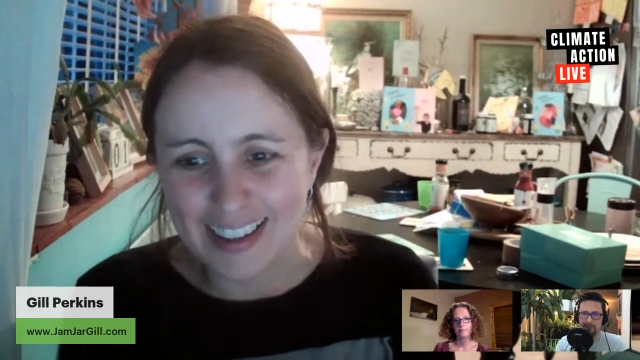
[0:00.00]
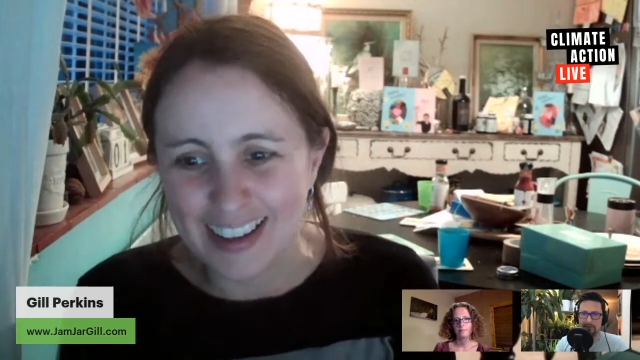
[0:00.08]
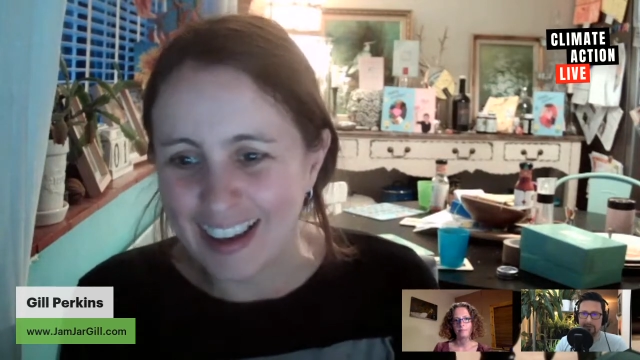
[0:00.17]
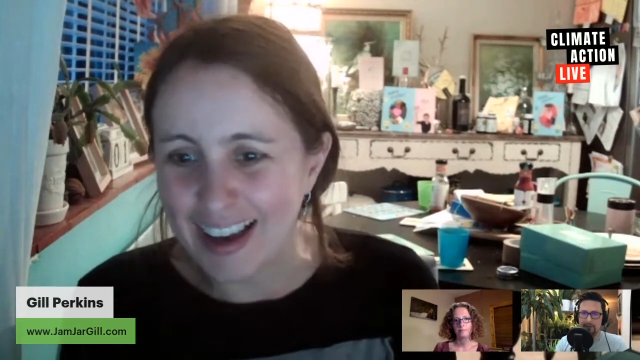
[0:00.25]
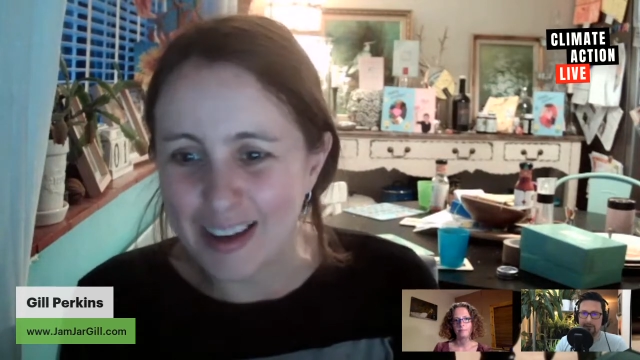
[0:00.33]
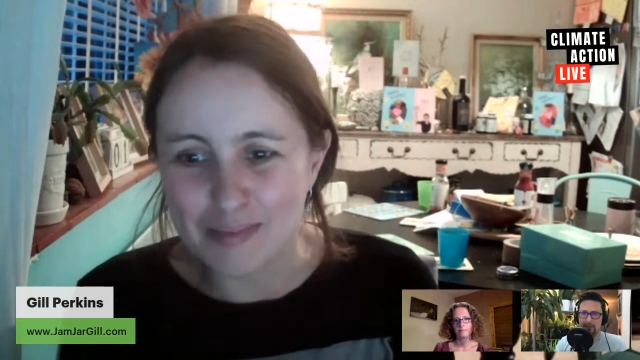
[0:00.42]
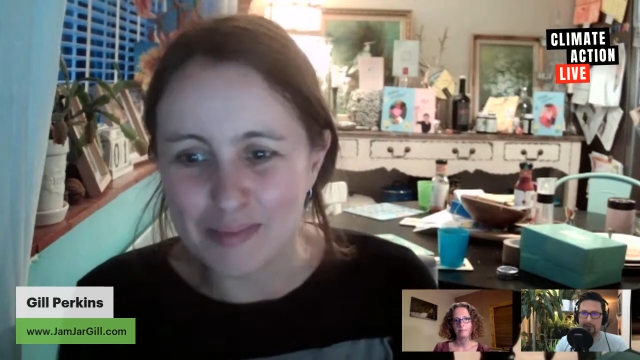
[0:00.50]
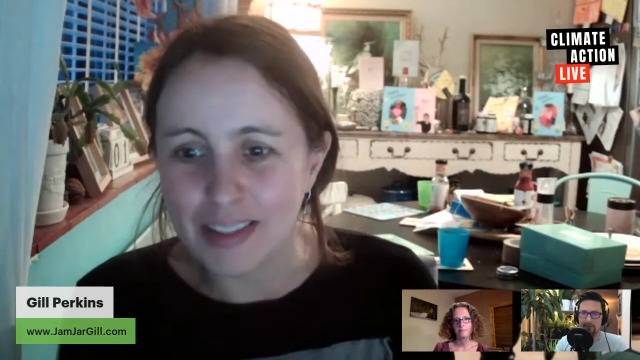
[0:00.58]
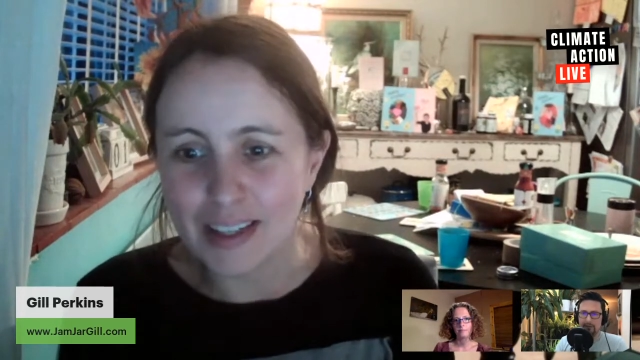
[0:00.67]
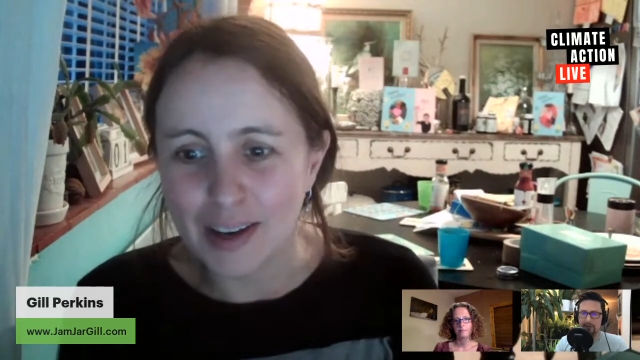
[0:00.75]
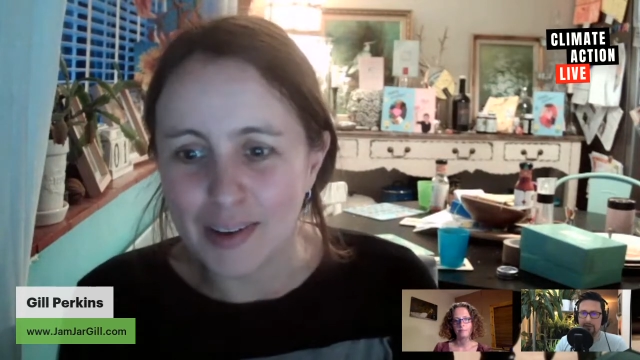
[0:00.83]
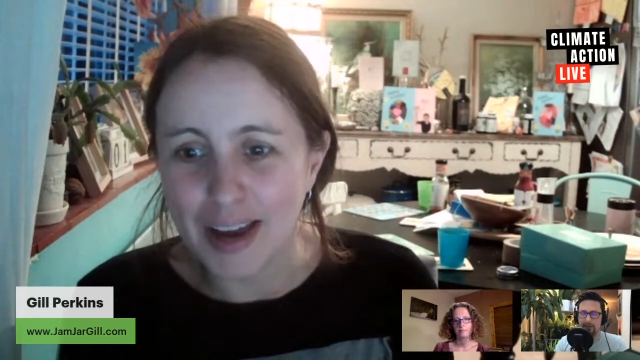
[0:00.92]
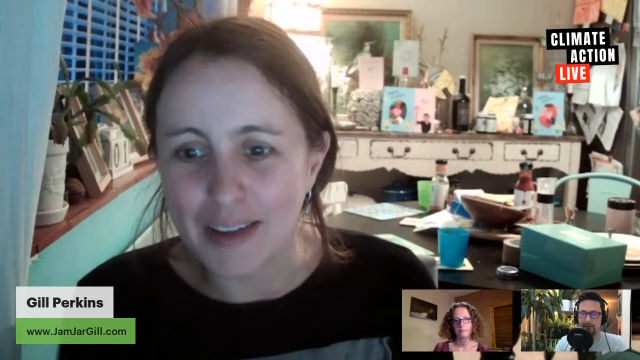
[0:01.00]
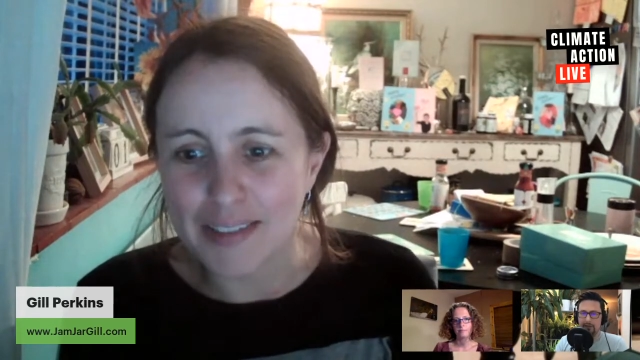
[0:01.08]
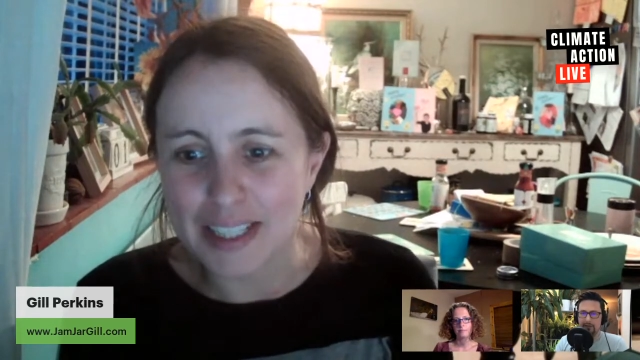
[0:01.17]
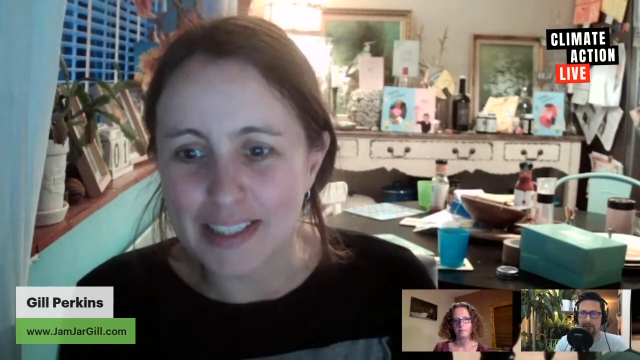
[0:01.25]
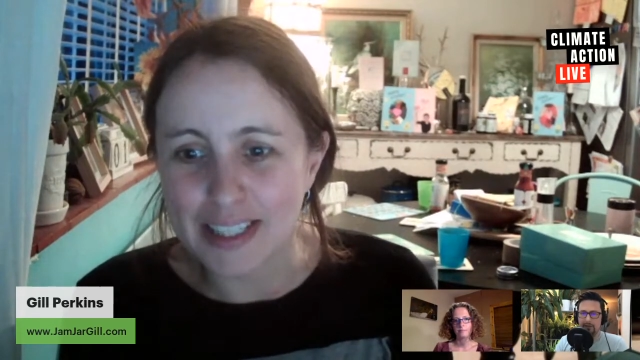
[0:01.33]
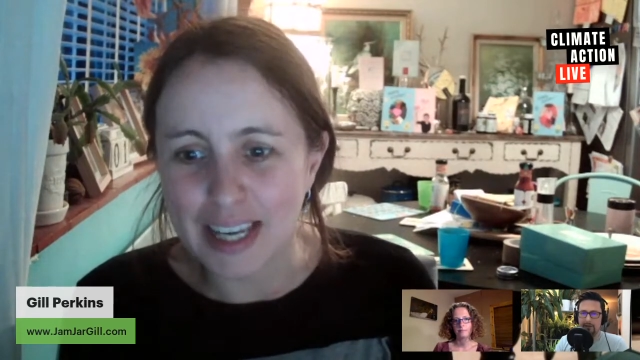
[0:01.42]

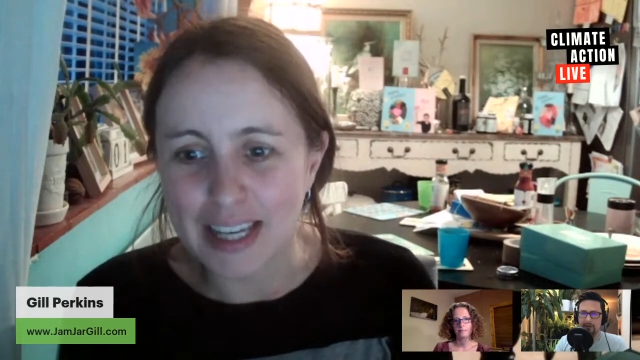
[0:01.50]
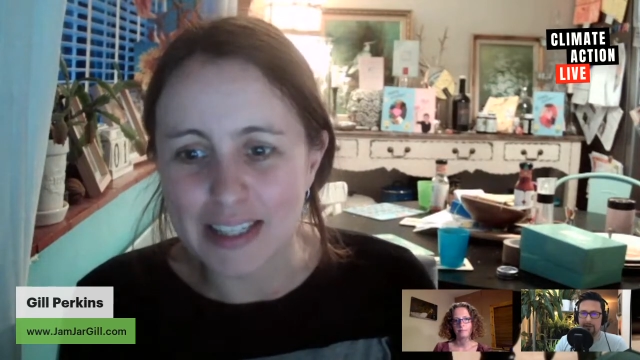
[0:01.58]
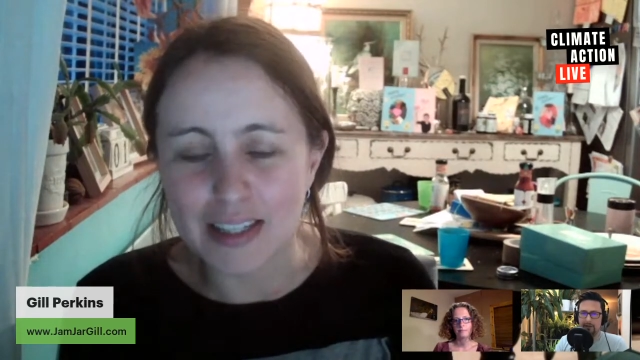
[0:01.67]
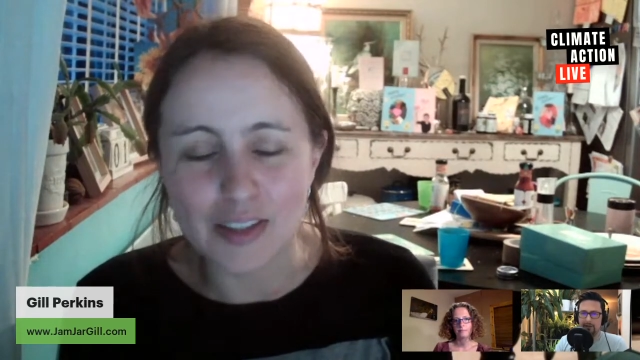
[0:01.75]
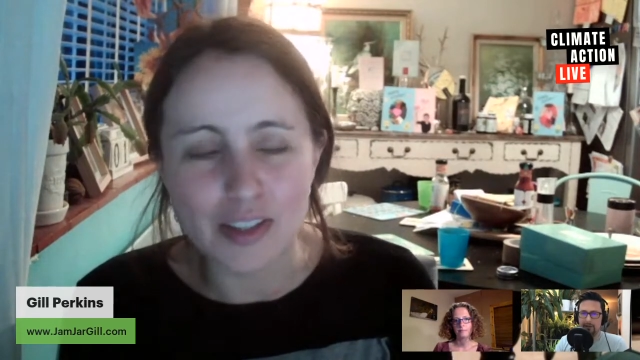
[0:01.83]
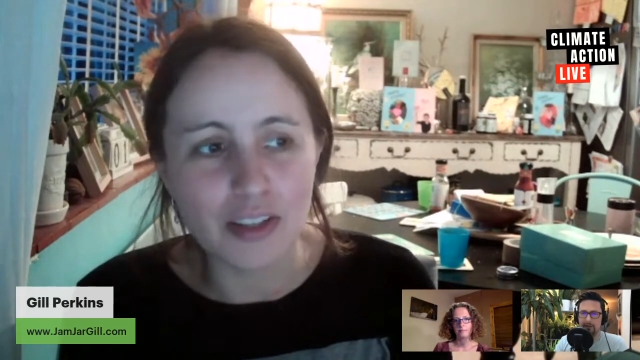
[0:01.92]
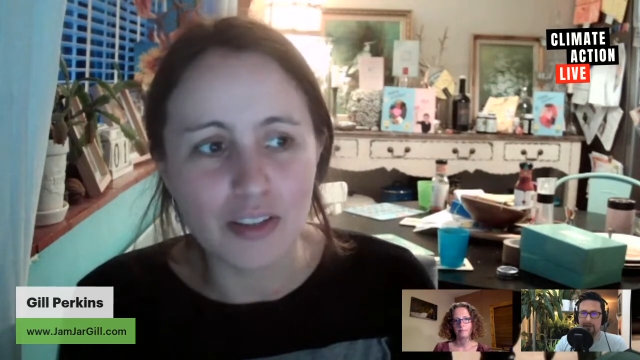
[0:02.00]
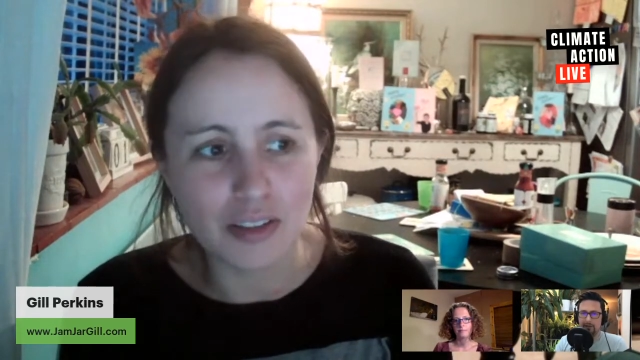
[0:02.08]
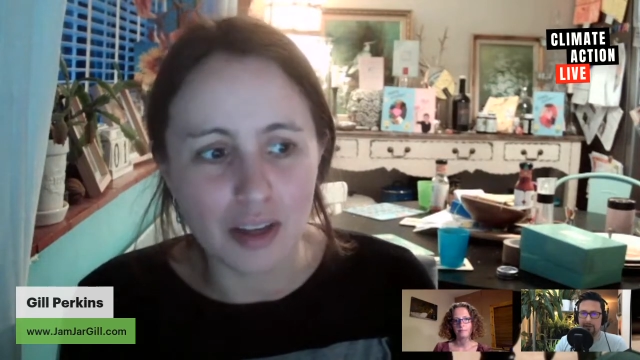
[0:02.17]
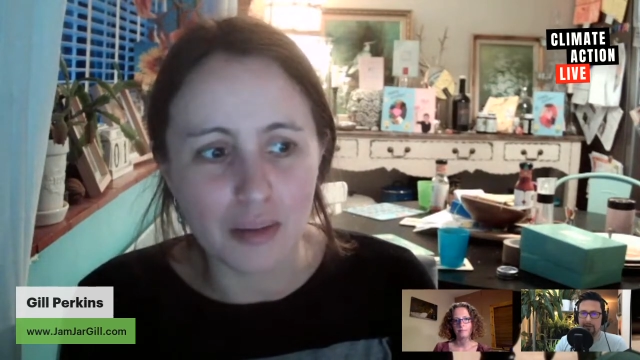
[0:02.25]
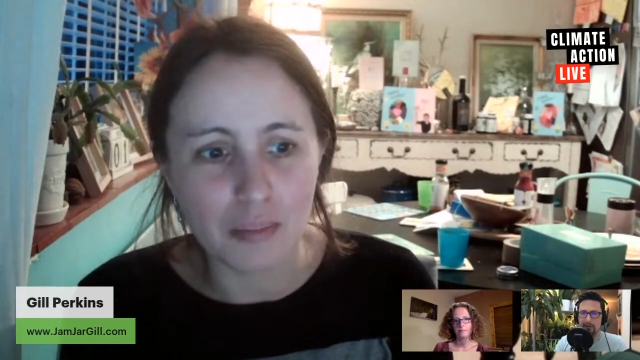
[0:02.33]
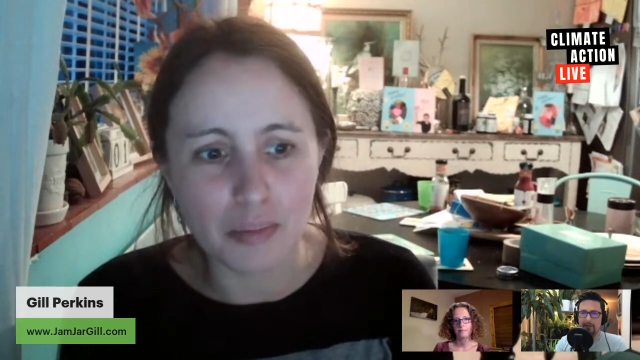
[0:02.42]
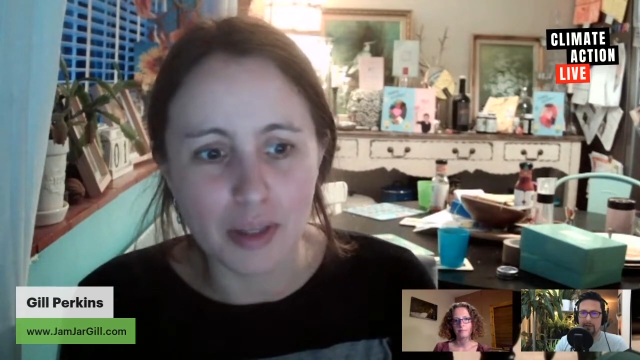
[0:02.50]
having to get it to them.